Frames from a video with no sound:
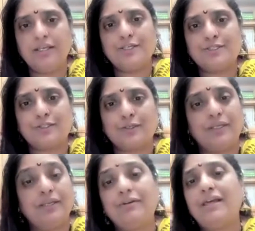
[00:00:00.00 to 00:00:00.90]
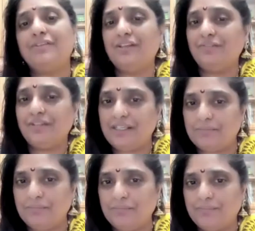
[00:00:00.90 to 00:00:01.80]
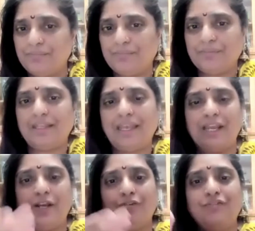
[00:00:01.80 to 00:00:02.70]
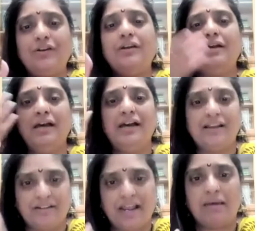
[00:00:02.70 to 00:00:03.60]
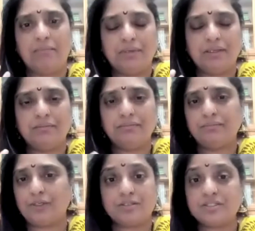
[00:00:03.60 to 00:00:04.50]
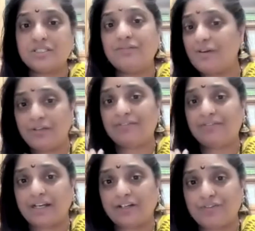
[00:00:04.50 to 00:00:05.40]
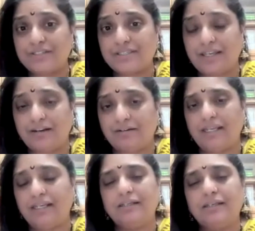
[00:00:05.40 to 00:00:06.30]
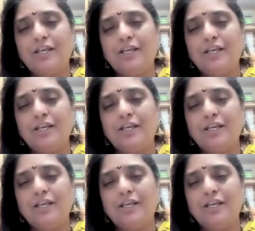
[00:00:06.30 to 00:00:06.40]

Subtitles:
So he would have given him the head of a ram, because Shiva will have cut off his head, right?